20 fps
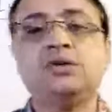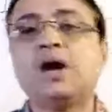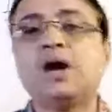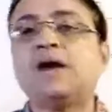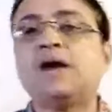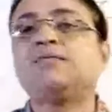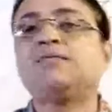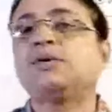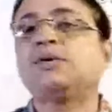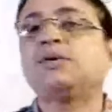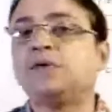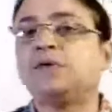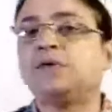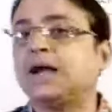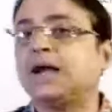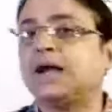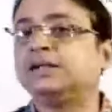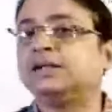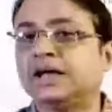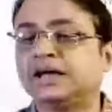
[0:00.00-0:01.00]
have to
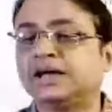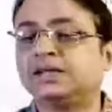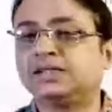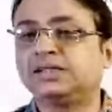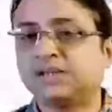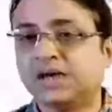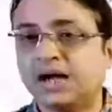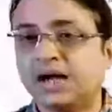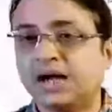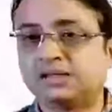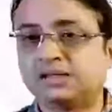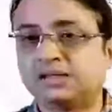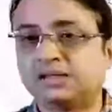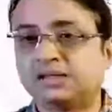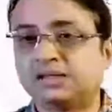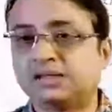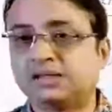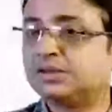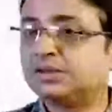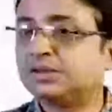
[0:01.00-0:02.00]
write that charge.
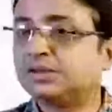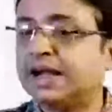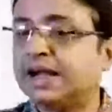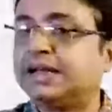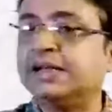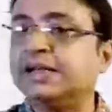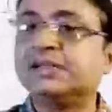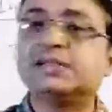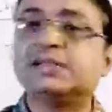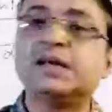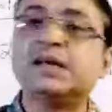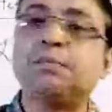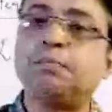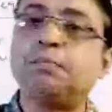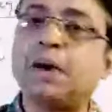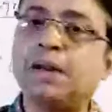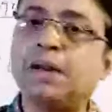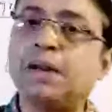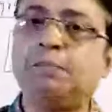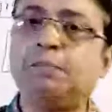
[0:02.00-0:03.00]
So that is the
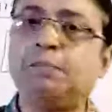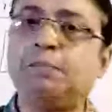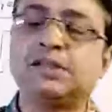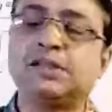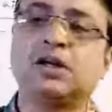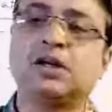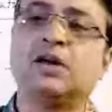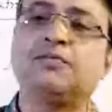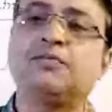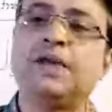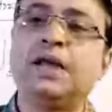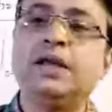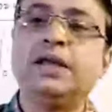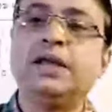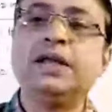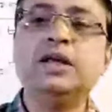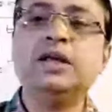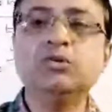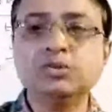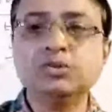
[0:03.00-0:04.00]
purpose of
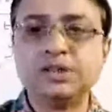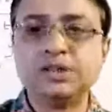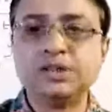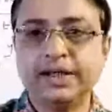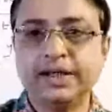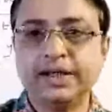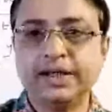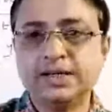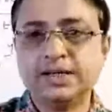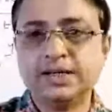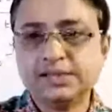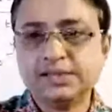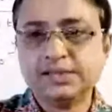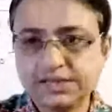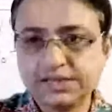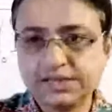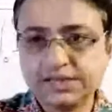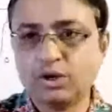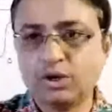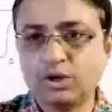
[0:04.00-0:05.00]
using
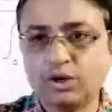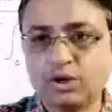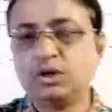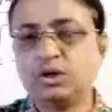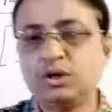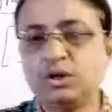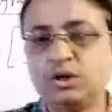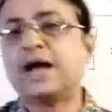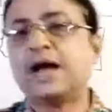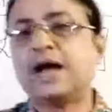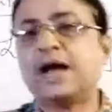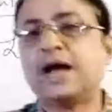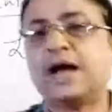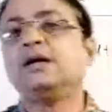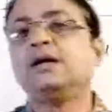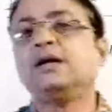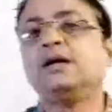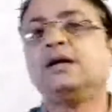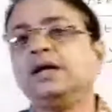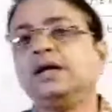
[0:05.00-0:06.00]
0 and
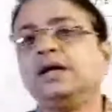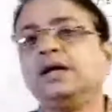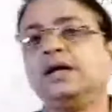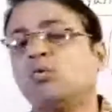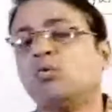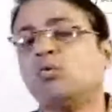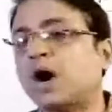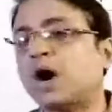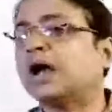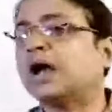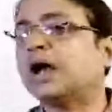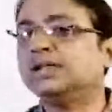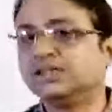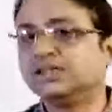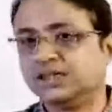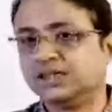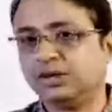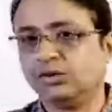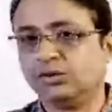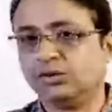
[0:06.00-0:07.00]
in
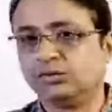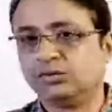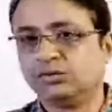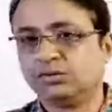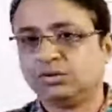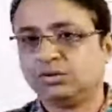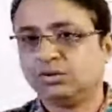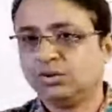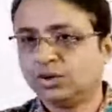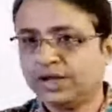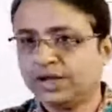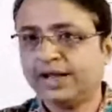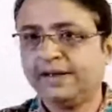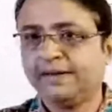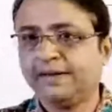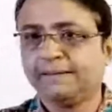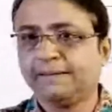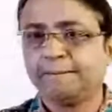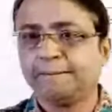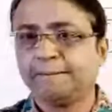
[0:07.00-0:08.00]
y0. Okay,
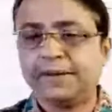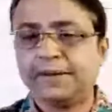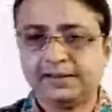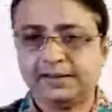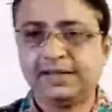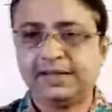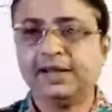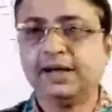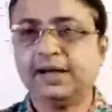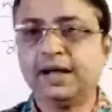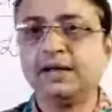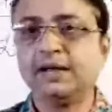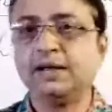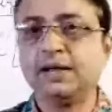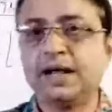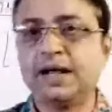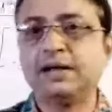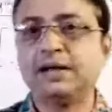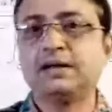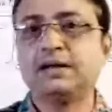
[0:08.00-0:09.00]
I think I
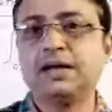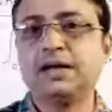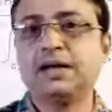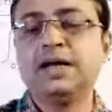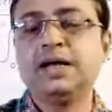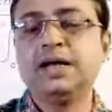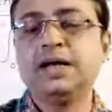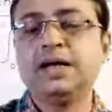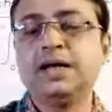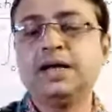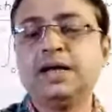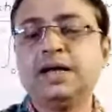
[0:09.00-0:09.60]
can clear your